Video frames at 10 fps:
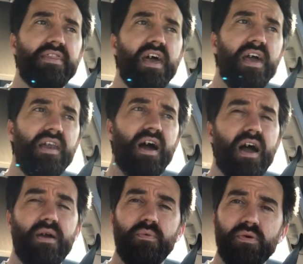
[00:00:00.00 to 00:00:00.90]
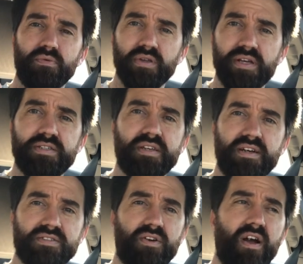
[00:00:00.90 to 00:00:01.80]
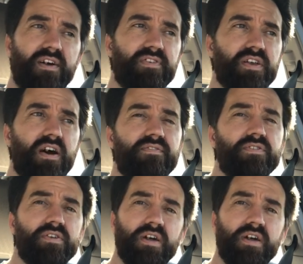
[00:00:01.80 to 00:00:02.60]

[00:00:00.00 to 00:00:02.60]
then I will release it as a graphic novel.